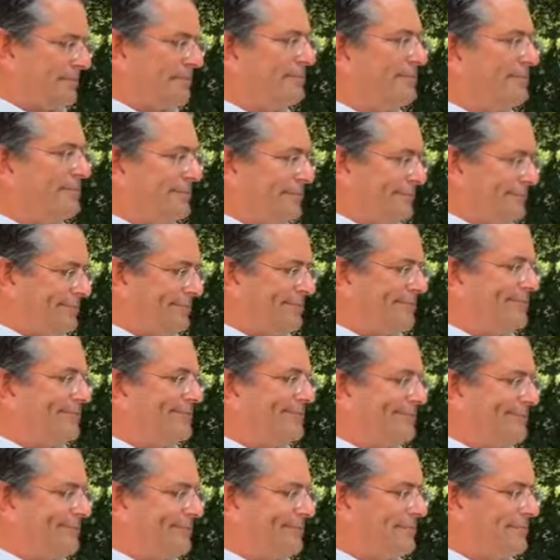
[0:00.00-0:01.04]

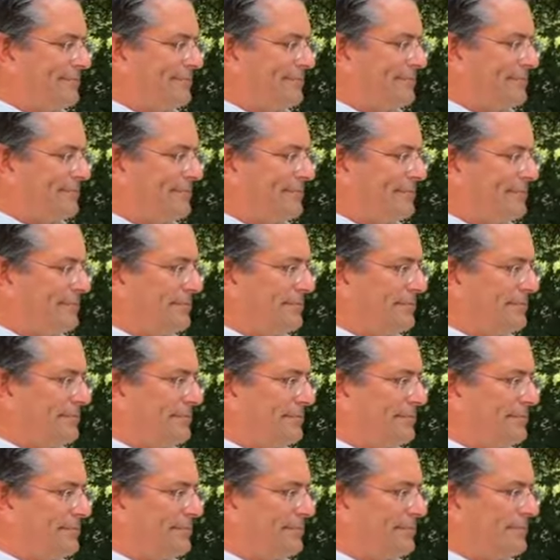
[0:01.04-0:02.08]

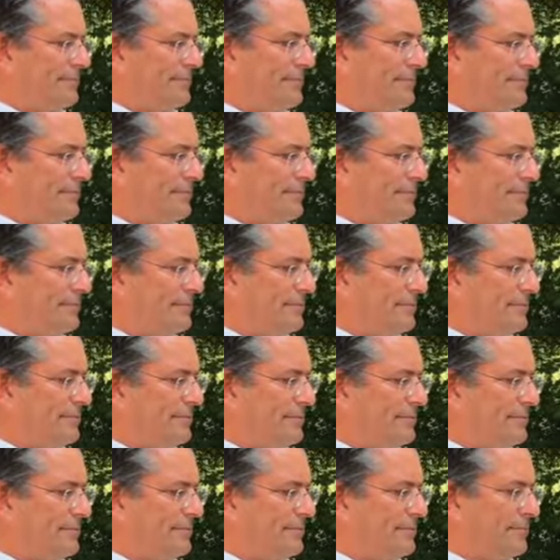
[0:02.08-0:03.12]

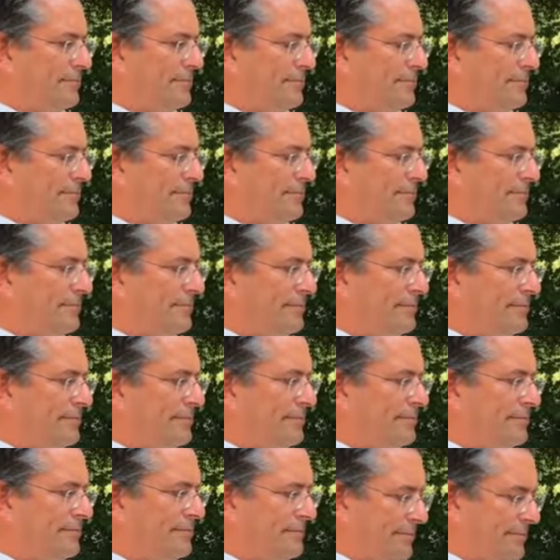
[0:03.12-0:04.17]

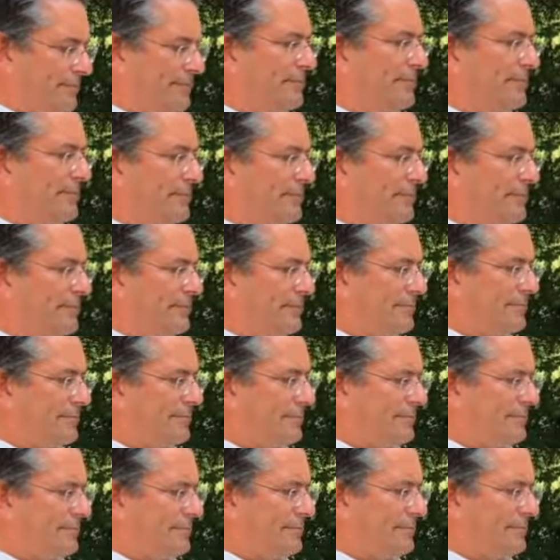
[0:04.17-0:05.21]

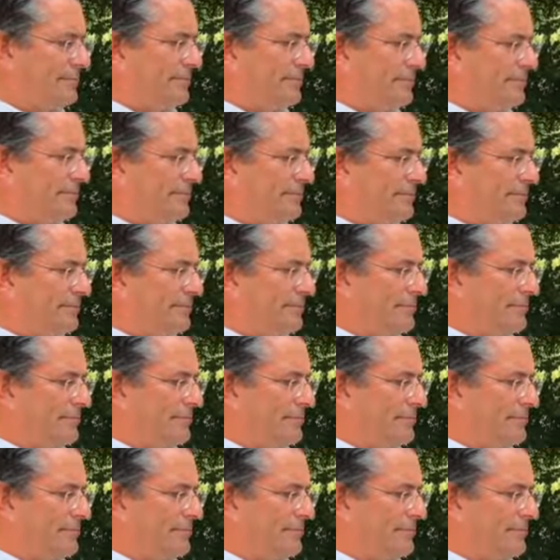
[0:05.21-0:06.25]

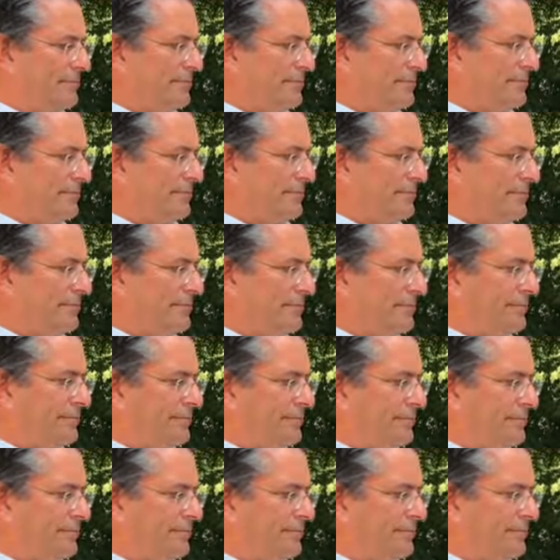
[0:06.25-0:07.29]

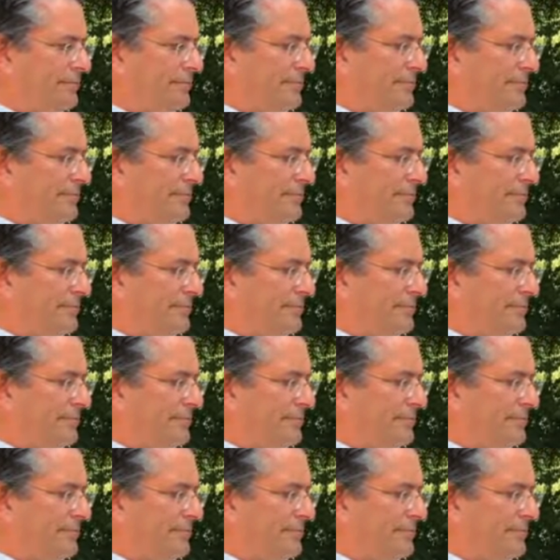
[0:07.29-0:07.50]
This person isn't speaking.